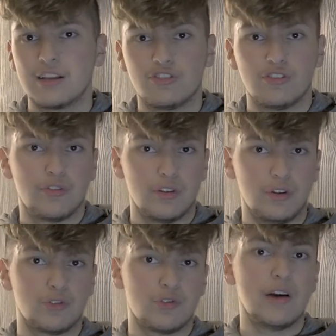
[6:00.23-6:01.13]
It's just for a
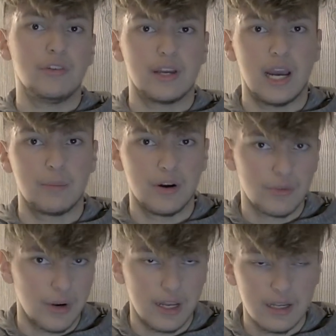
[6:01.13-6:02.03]
little travel camera,
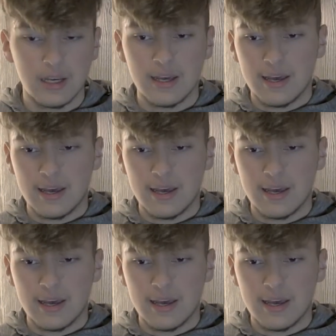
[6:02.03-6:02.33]
right?